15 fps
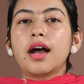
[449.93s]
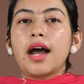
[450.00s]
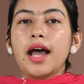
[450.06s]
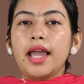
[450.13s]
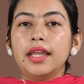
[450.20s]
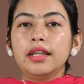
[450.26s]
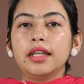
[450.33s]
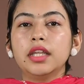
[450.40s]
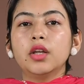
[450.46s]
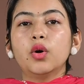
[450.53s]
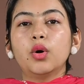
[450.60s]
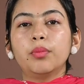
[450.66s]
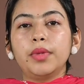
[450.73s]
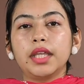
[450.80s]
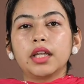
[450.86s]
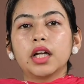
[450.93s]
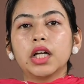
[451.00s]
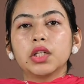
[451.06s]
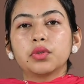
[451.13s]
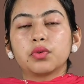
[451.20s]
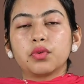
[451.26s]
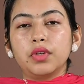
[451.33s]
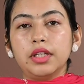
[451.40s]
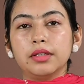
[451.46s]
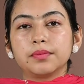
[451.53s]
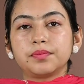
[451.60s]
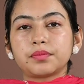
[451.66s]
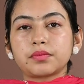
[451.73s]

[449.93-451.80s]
highly omega 3.